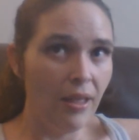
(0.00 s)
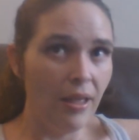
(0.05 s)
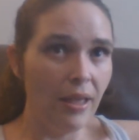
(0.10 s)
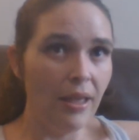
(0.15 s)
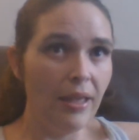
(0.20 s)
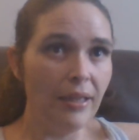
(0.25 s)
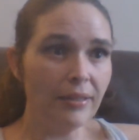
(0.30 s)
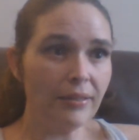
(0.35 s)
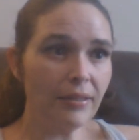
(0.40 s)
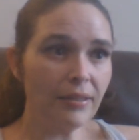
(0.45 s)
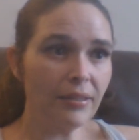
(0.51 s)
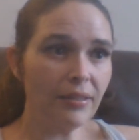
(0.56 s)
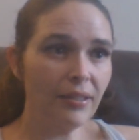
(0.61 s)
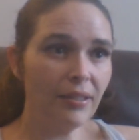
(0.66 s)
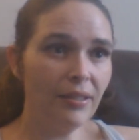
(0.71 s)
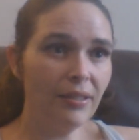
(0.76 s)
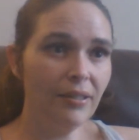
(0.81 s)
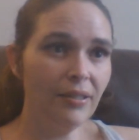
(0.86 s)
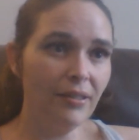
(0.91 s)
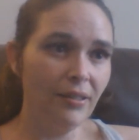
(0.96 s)
it's
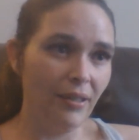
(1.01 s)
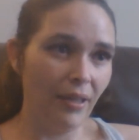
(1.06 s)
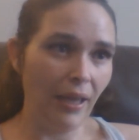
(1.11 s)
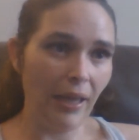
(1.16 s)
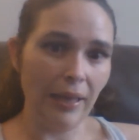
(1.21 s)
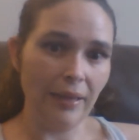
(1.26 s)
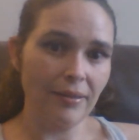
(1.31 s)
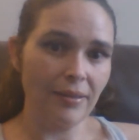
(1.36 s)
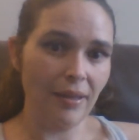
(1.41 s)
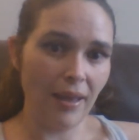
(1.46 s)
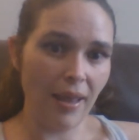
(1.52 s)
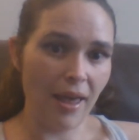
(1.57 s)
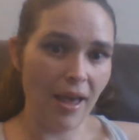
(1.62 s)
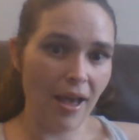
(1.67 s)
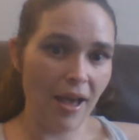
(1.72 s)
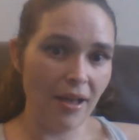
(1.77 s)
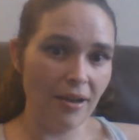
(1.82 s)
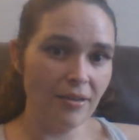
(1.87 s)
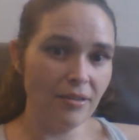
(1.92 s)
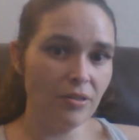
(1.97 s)
a
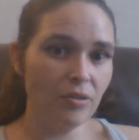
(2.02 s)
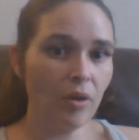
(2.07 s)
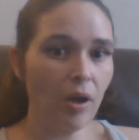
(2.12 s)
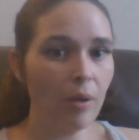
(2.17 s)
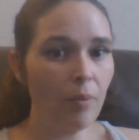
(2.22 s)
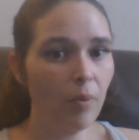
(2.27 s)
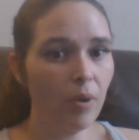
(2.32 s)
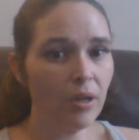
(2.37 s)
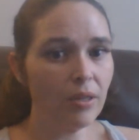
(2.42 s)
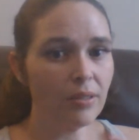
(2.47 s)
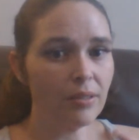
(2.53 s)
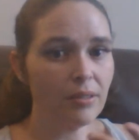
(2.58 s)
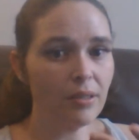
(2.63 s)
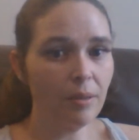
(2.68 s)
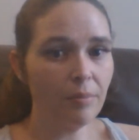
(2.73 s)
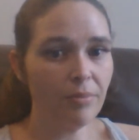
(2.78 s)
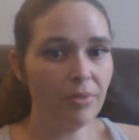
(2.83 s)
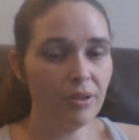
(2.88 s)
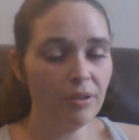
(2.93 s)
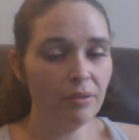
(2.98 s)
lot. So I want
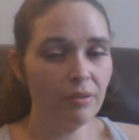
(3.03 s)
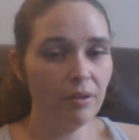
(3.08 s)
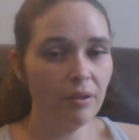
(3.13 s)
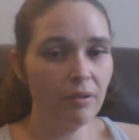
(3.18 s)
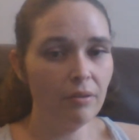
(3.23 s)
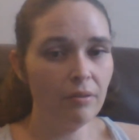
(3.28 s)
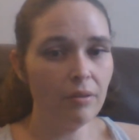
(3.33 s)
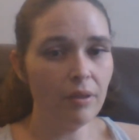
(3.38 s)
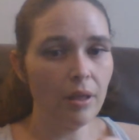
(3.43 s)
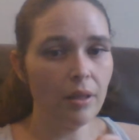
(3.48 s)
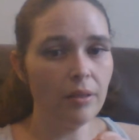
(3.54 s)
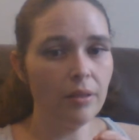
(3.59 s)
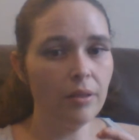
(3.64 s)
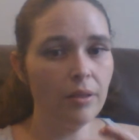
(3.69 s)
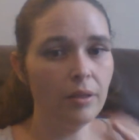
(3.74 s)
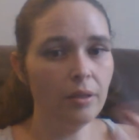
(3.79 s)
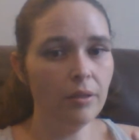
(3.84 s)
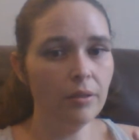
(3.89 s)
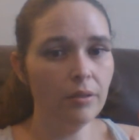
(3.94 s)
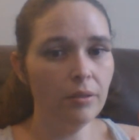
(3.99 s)
something though that
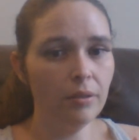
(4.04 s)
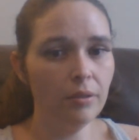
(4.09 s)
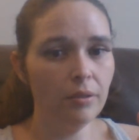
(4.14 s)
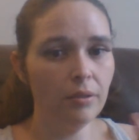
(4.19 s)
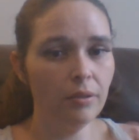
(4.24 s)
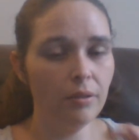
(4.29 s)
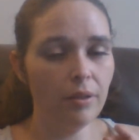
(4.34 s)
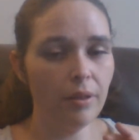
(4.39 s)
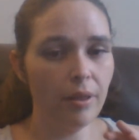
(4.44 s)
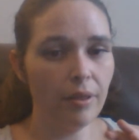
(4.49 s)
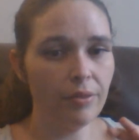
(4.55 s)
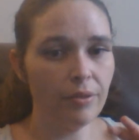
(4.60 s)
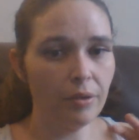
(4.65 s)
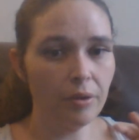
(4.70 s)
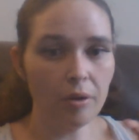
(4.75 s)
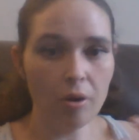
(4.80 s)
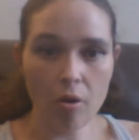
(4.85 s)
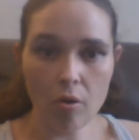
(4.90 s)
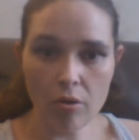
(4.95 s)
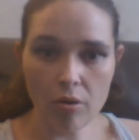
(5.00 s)
the
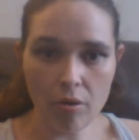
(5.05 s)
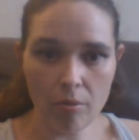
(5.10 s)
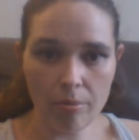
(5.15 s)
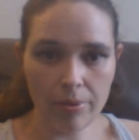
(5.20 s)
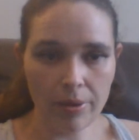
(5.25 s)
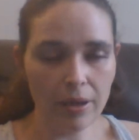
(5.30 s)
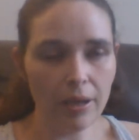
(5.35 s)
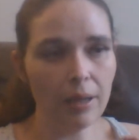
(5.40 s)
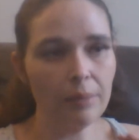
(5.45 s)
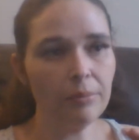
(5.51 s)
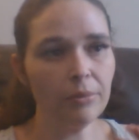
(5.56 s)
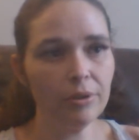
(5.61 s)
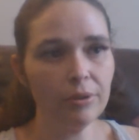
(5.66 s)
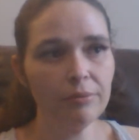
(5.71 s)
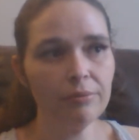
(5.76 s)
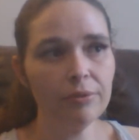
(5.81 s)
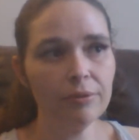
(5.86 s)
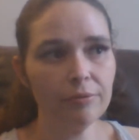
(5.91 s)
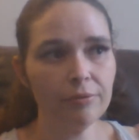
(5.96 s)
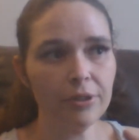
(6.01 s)
cocoa powder. I'm
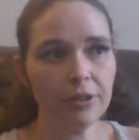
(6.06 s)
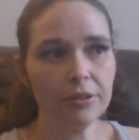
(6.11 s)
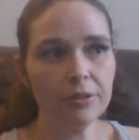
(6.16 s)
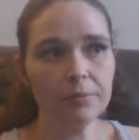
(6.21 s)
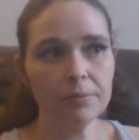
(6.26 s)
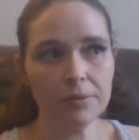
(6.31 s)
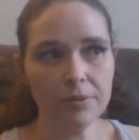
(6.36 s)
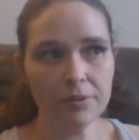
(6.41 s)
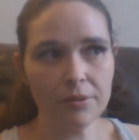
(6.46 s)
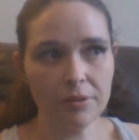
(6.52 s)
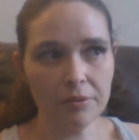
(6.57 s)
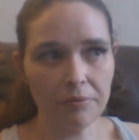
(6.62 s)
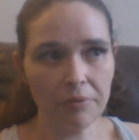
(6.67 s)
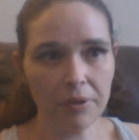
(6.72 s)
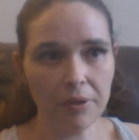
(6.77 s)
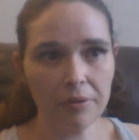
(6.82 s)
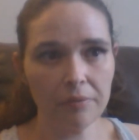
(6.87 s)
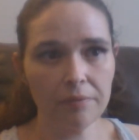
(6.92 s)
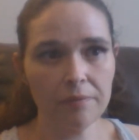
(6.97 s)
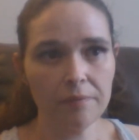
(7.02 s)
looking for a very
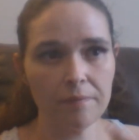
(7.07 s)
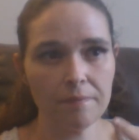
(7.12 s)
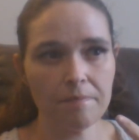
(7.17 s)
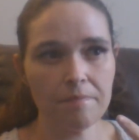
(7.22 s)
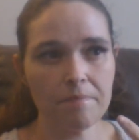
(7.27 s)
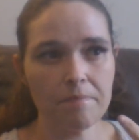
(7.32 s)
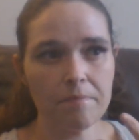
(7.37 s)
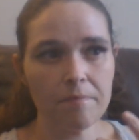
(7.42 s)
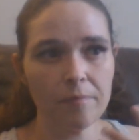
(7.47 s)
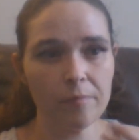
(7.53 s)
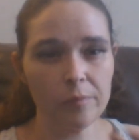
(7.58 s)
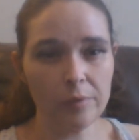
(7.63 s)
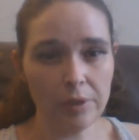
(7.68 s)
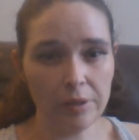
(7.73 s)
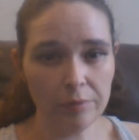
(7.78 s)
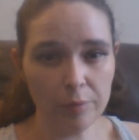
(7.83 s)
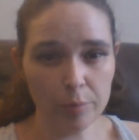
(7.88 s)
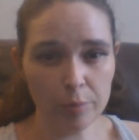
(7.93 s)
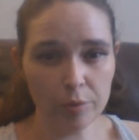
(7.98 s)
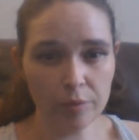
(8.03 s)
specific
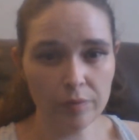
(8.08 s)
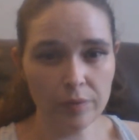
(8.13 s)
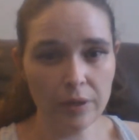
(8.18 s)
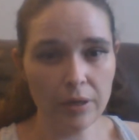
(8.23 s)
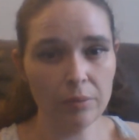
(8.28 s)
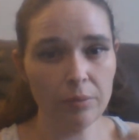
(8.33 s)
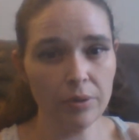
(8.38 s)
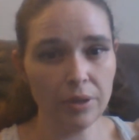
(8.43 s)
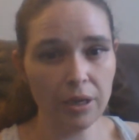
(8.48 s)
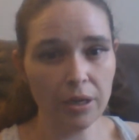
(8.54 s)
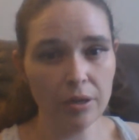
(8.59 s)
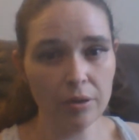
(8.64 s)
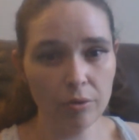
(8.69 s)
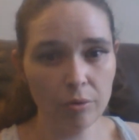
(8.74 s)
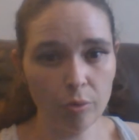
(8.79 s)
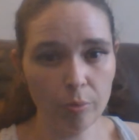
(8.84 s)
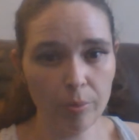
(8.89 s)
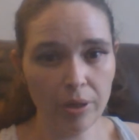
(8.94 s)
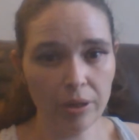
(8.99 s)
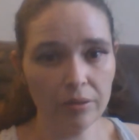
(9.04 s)
flavor profile with that
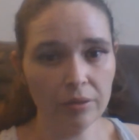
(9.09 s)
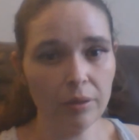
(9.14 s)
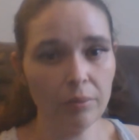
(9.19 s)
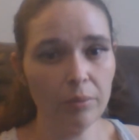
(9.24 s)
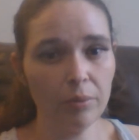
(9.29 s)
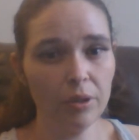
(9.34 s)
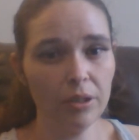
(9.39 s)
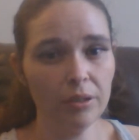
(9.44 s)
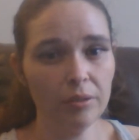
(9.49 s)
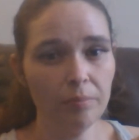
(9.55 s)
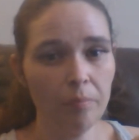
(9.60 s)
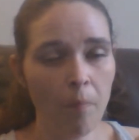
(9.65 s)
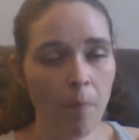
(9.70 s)
cocoa powder. I want,